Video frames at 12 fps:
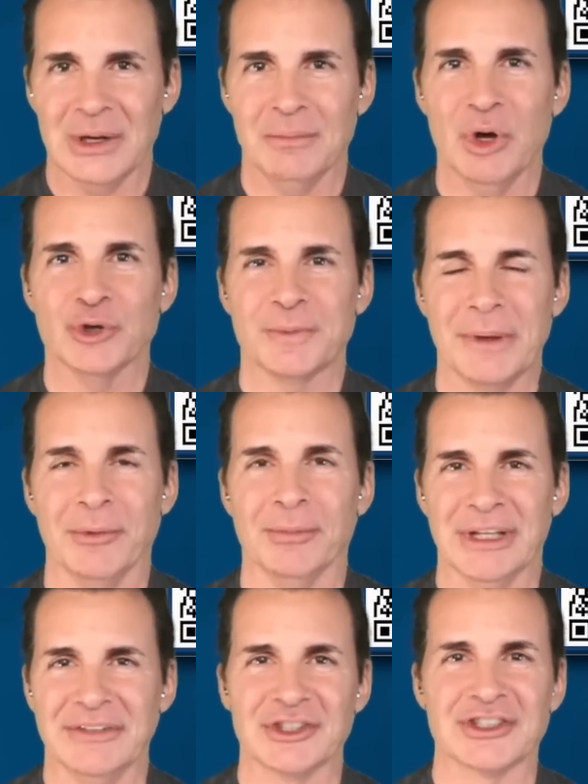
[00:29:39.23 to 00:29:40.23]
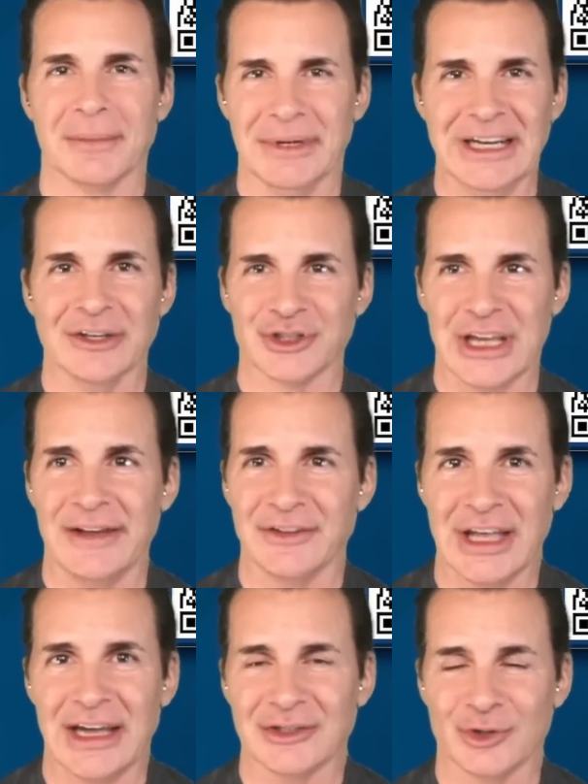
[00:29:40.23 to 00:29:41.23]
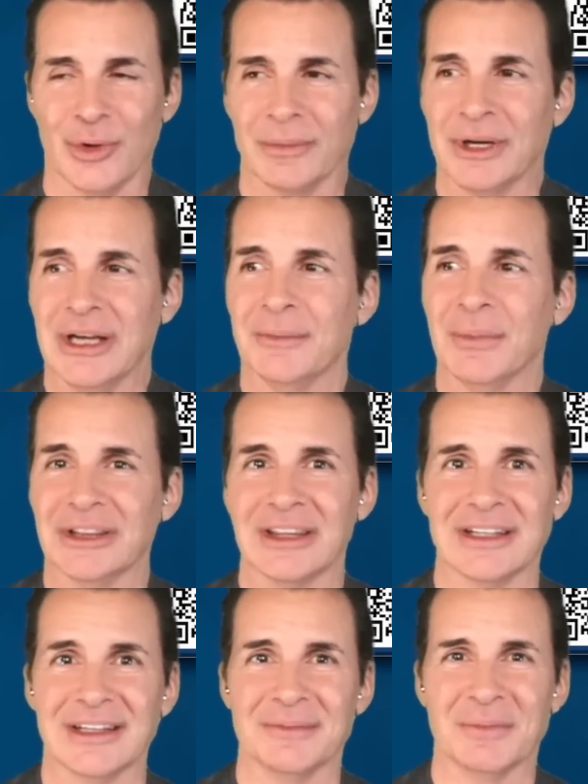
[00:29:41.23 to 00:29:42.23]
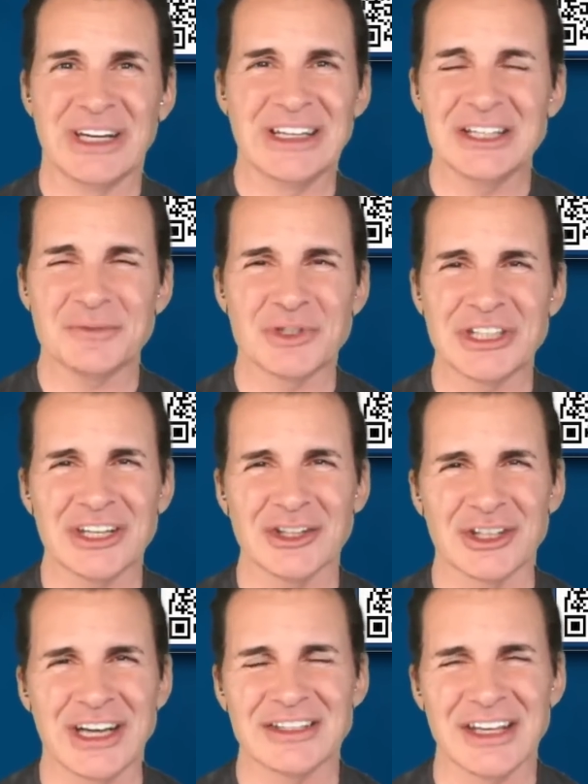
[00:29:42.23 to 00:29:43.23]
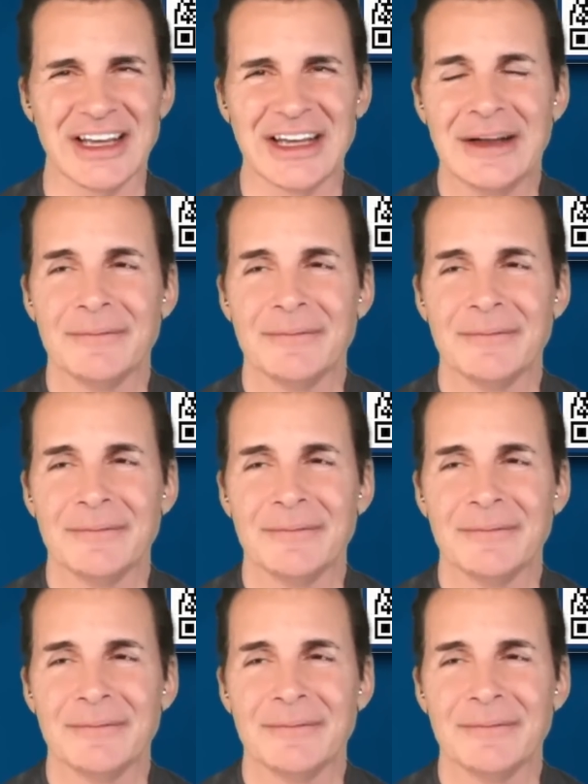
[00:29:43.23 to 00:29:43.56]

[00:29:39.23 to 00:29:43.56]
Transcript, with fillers: most people believe that somebody else gave it that to him but the but in this particular case like